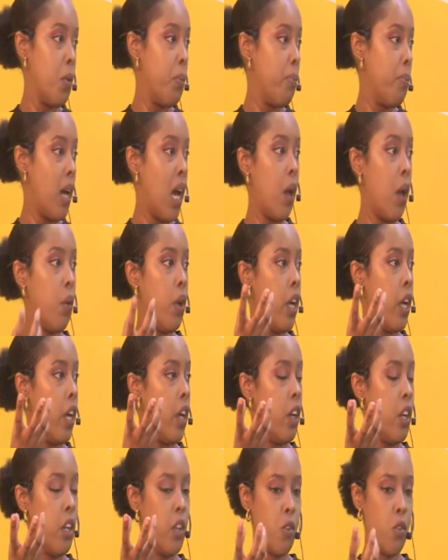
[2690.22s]

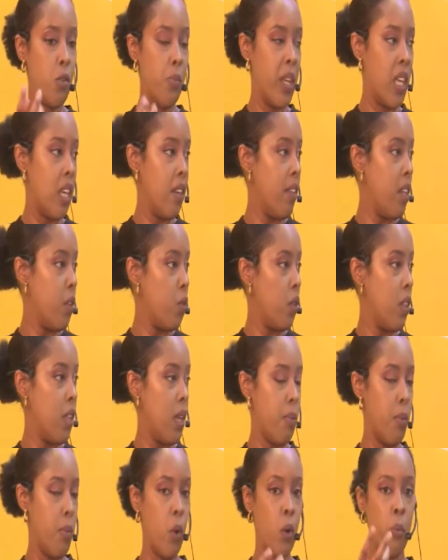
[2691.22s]
power to be given to
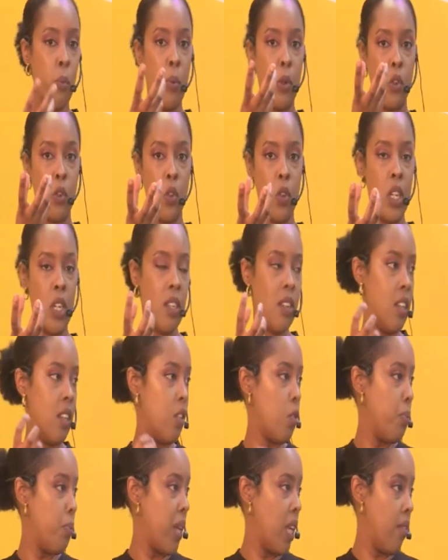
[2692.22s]
them, or opportunity
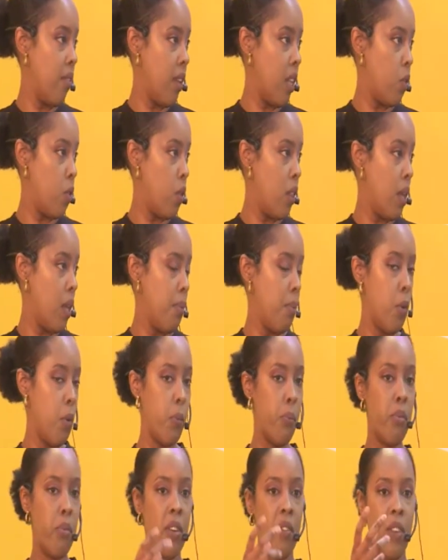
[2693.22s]
to be given to them,
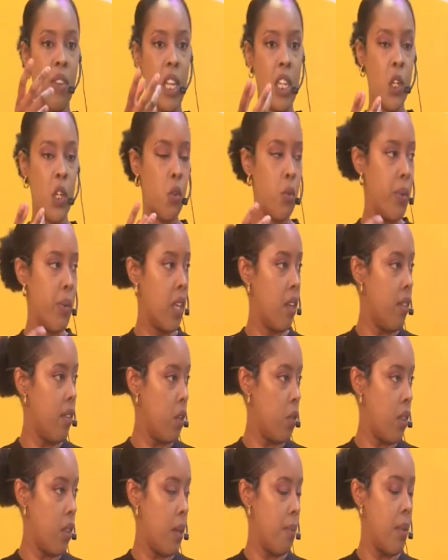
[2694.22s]
or privilege to be
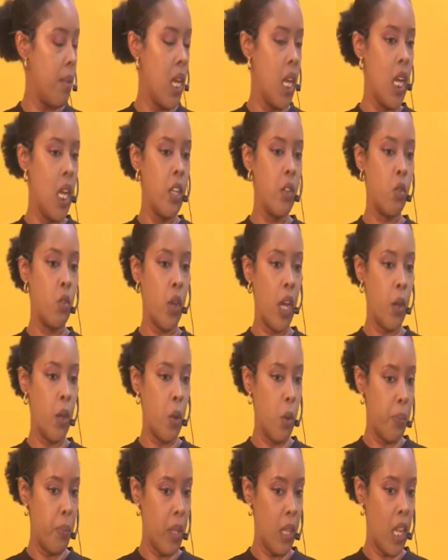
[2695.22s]
given to them. So I
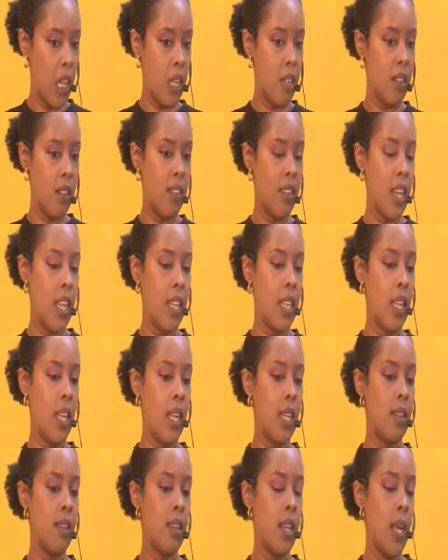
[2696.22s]
hope they'll understand
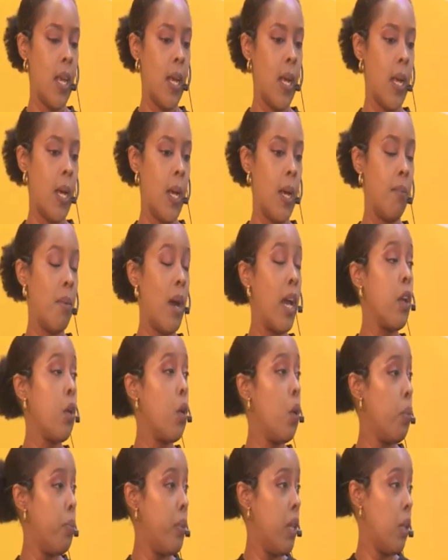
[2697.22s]
that. I
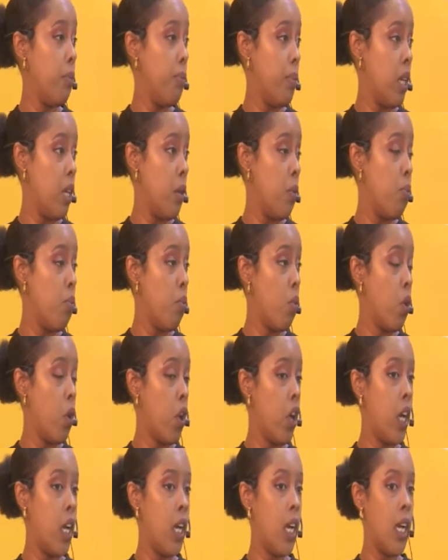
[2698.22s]
hope they'll be
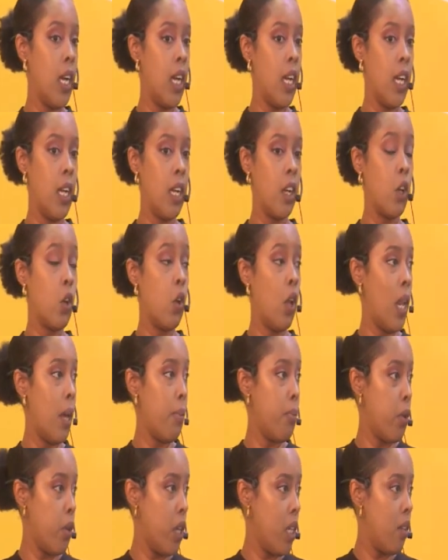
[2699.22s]
more
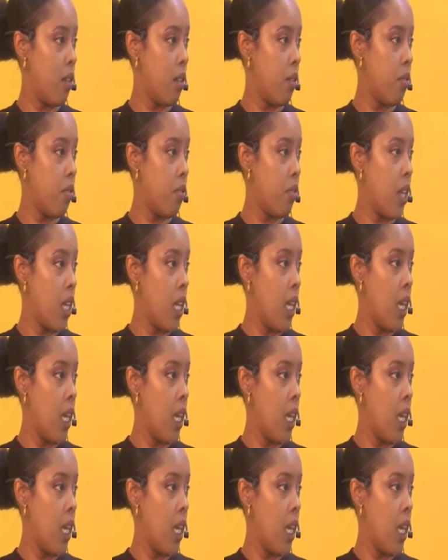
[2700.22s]
collaborative,